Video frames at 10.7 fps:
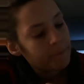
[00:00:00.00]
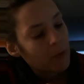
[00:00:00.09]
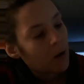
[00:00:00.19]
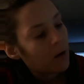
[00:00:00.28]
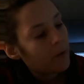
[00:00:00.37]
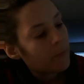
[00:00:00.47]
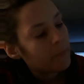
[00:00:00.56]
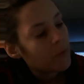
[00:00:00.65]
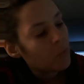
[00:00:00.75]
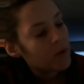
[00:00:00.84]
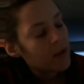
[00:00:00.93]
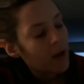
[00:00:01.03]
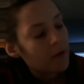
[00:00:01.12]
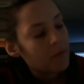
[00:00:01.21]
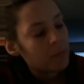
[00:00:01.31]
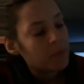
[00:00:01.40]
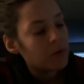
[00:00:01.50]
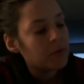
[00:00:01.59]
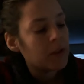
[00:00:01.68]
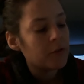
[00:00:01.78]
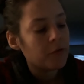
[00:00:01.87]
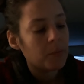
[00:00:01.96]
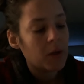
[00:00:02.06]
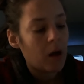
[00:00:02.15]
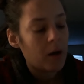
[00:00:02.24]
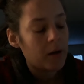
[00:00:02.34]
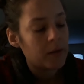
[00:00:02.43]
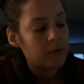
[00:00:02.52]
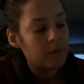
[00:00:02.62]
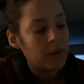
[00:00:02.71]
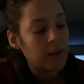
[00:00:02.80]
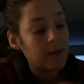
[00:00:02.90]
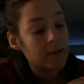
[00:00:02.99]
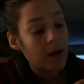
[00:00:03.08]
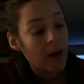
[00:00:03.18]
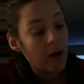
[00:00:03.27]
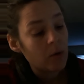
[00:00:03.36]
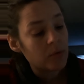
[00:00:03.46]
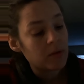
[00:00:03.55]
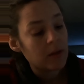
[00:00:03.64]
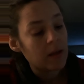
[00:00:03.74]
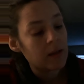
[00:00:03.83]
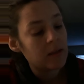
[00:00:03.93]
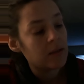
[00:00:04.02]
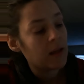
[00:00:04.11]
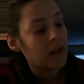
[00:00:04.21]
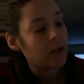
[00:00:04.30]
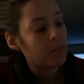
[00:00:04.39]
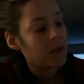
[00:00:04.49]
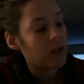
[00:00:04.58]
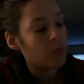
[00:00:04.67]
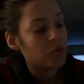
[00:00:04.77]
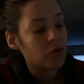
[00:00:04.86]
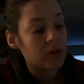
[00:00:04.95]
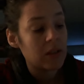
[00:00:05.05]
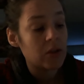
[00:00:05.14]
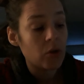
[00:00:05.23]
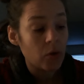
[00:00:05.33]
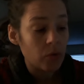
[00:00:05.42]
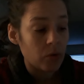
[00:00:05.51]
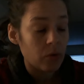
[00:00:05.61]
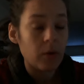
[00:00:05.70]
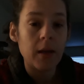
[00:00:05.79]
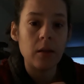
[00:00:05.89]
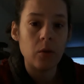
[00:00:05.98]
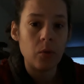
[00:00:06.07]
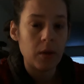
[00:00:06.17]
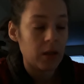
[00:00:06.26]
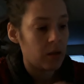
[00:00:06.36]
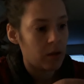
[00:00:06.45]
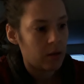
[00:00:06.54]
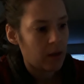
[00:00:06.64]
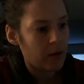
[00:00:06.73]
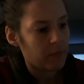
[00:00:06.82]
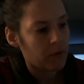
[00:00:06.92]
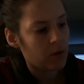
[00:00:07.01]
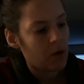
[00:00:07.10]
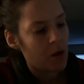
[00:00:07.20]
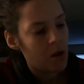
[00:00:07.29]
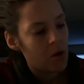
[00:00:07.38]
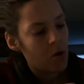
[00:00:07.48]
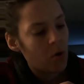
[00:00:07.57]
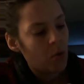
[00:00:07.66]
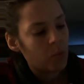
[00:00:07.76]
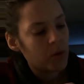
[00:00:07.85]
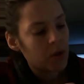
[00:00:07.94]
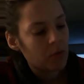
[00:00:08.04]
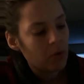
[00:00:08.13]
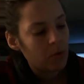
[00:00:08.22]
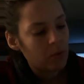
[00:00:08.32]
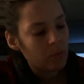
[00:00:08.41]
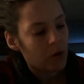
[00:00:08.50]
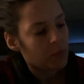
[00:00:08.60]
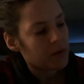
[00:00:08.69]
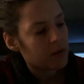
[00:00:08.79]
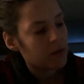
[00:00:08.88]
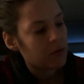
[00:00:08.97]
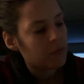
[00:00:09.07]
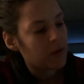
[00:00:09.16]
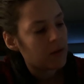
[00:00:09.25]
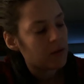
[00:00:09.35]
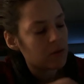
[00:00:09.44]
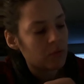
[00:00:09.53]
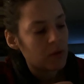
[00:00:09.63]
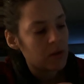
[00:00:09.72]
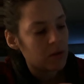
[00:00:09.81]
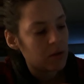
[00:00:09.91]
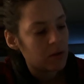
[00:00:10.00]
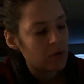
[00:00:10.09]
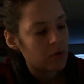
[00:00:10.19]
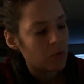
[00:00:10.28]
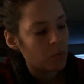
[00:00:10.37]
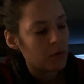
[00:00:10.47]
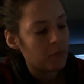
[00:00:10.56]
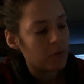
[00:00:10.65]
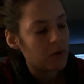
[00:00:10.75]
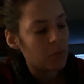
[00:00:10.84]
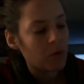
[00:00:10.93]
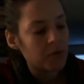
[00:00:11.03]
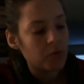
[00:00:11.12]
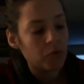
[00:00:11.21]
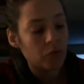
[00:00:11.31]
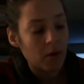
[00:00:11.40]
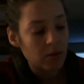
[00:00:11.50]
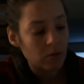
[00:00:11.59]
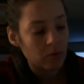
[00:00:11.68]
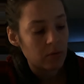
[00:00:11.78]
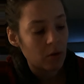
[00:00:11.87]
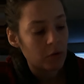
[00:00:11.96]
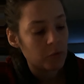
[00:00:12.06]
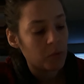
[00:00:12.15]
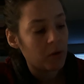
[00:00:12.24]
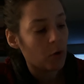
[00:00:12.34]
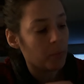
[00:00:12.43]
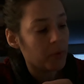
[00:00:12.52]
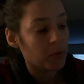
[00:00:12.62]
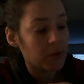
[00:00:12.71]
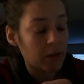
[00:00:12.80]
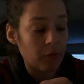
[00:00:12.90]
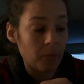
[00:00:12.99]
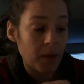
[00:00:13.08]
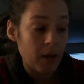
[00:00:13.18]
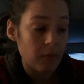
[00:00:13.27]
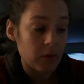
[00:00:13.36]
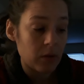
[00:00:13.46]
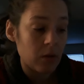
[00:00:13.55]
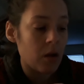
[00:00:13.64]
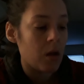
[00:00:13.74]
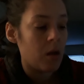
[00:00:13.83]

um, we have a building from god it's a house that isn't handmade, which is eternal and located in heaven. We groan while we live in this residence. We really want to dress ourselves with our building from heaven,